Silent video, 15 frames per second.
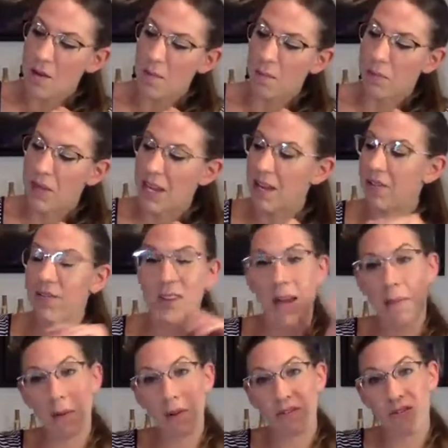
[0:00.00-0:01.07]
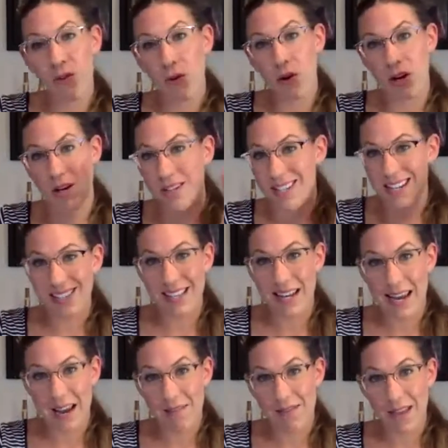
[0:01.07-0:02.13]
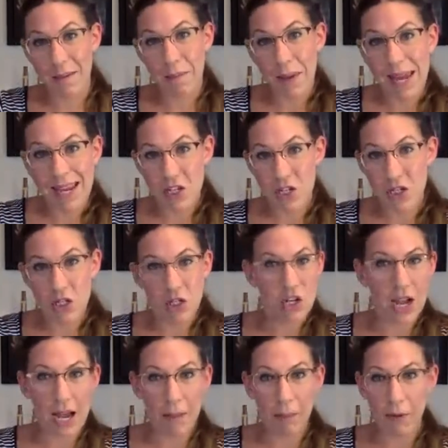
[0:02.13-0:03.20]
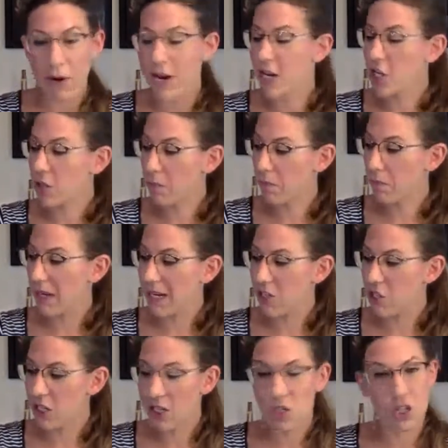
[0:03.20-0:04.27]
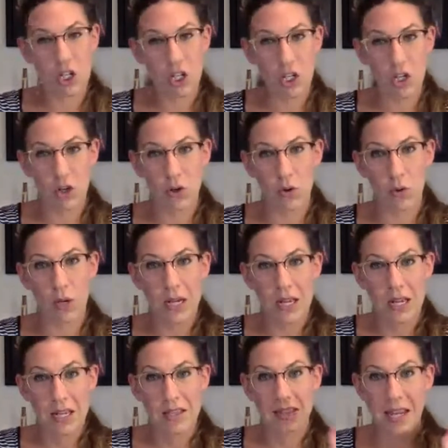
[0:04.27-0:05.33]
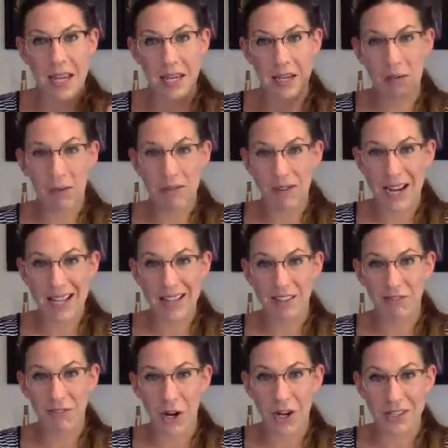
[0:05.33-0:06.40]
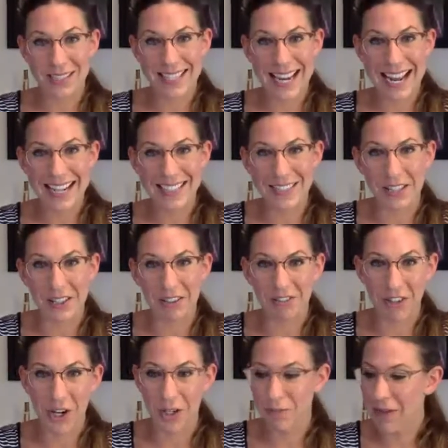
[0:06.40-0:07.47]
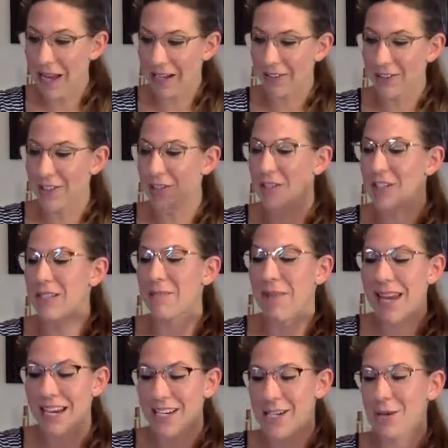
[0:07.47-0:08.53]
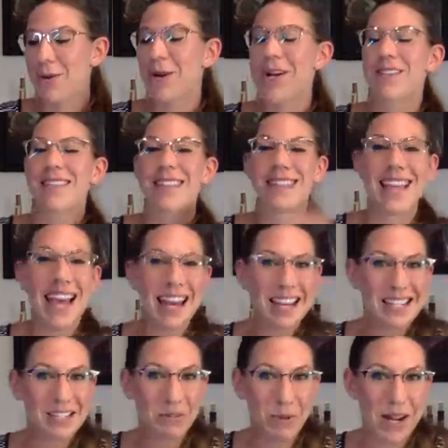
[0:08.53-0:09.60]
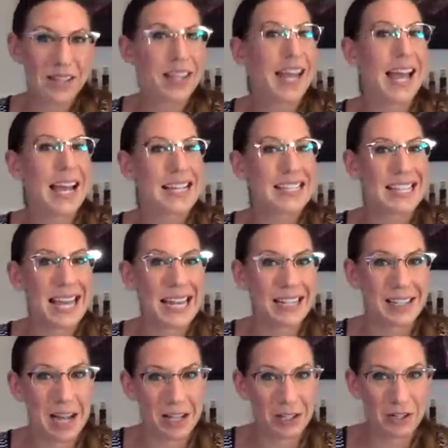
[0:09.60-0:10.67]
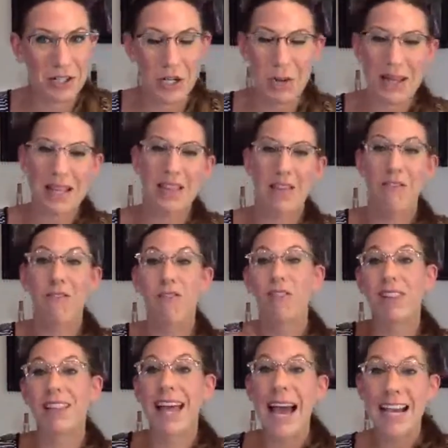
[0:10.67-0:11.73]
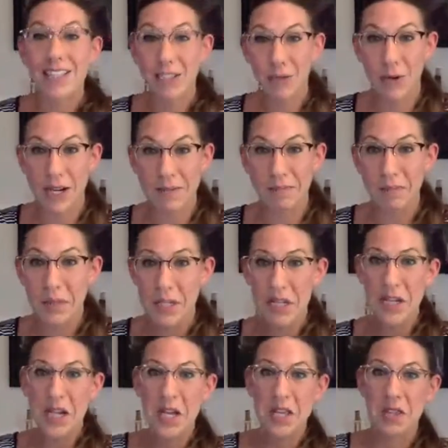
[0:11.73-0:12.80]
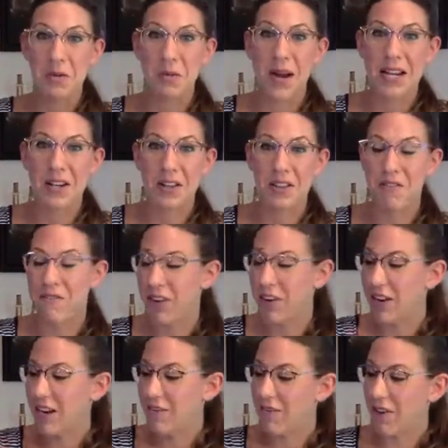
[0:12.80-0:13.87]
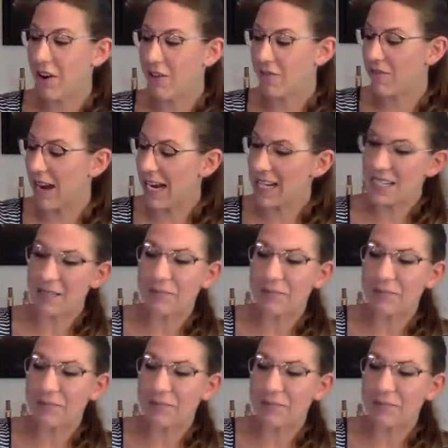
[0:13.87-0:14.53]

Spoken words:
If number 4 doesn't have that pinkish, copperish, peachish hue, then we've got the wrong tags on the wrong bottle. So just make sure that that is the one that has that color to it. The last one, the wine on the very far right.